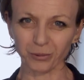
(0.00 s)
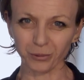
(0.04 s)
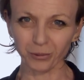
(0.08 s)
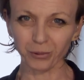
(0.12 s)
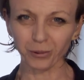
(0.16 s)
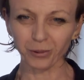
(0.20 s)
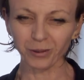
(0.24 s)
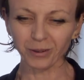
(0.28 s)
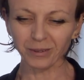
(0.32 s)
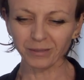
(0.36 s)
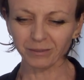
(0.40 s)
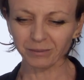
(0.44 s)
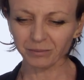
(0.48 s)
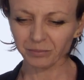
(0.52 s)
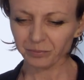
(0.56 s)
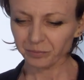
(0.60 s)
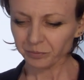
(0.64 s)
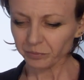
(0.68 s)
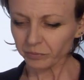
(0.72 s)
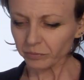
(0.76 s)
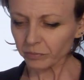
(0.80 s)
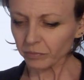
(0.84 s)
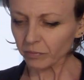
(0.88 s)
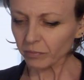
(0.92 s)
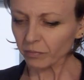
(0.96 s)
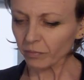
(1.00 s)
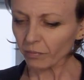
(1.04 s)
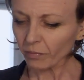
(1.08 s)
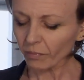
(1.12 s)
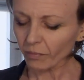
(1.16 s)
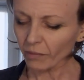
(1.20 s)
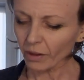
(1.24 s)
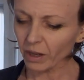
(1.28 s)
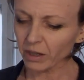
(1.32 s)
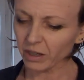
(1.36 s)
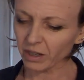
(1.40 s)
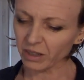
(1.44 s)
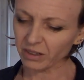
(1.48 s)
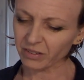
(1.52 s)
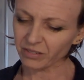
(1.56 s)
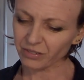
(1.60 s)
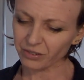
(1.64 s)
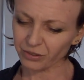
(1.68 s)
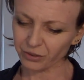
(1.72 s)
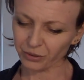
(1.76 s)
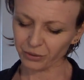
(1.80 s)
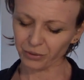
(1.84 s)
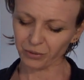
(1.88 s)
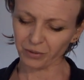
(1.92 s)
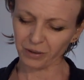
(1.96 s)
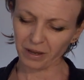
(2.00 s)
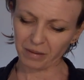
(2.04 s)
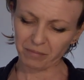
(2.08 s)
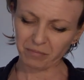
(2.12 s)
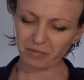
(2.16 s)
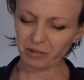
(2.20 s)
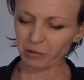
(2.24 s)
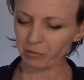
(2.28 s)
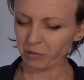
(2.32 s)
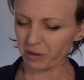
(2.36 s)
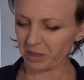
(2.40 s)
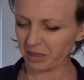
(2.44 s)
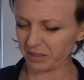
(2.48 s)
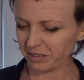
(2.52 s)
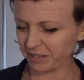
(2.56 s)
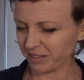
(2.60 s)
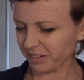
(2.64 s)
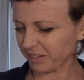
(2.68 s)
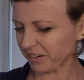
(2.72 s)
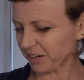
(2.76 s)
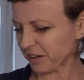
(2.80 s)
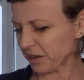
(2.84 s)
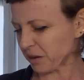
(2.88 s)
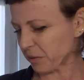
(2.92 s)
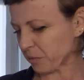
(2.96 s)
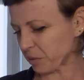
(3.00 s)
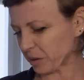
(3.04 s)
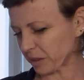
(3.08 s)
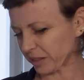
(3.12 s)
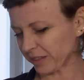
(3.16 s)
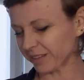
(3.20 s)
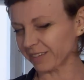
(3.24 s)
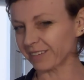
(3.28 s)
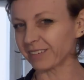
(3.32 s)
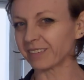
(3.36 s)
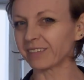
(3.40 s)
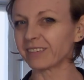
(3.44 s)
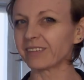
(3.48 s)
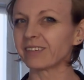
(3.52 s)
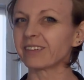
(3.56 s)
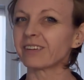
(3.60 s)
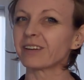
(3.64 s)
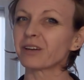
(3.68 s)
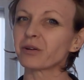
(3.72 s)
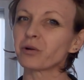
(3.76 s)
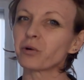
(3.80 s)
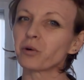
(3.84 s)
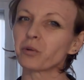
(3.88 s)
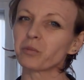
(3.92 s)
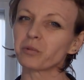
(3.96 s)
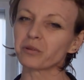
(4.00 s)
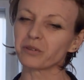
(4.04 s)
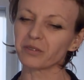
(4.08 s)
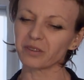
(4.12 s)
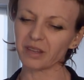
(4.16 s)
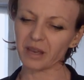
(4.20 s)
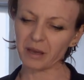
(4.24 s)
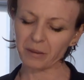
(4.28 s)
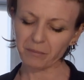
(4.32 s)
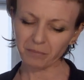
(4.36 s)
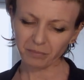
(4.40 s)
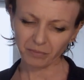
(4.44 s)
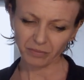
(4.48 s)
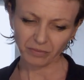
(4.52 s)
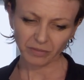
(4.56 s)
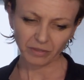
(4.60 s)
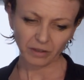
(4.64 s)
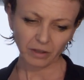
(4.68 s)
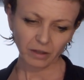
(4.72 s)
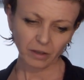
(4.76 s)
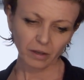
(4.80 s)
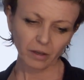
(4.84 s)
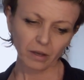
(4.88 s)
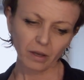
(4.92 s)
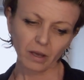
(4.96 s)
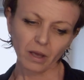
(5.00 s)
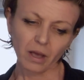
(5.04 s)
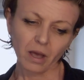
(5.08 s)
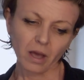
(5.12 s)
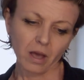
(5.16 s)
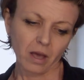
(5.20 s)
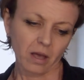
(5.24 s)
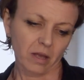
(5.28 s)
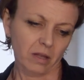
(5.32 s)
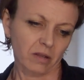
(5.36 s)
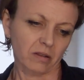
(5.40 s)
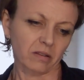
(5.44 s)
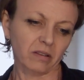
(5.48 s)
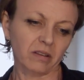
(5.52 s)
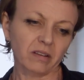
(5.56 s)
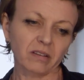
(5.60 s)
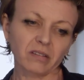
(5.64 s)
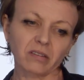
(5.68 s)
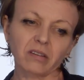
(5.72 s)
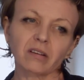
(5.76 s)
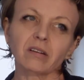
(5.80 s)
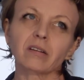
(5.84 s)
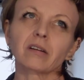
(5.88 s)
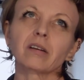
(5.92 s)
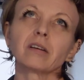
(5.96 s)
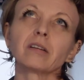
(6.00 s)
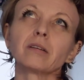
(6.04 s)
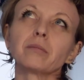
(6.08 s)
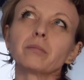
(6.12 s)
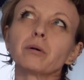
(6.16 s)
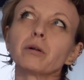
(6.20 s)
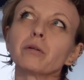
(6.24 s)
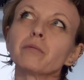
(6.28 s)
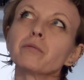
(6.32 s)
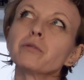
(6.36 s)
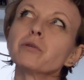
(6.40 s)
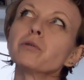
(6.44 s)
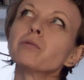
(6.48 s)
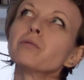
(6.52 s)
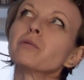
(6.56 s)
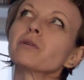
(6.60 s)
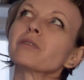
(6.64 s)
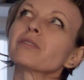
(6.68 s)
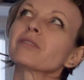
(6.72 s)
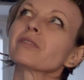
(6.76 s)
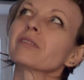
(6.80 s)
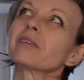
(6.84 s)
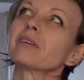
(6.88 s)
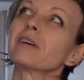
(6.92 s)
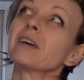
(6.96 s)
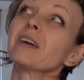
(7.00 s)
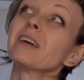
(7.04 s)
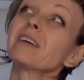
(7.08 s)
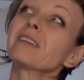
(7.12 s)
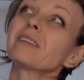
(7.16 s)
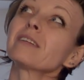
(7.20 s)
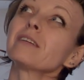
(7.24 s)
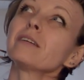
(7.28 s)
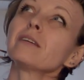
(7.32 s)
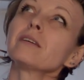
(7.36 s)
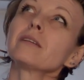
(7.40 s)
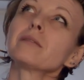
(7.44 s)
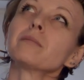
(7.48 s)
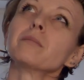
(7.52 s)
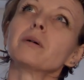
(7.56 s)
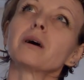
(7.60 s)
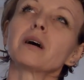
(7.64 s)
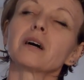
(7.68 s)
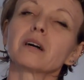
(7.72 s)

school. And so I'm quite agree with Le Corbusier. This incredible view was created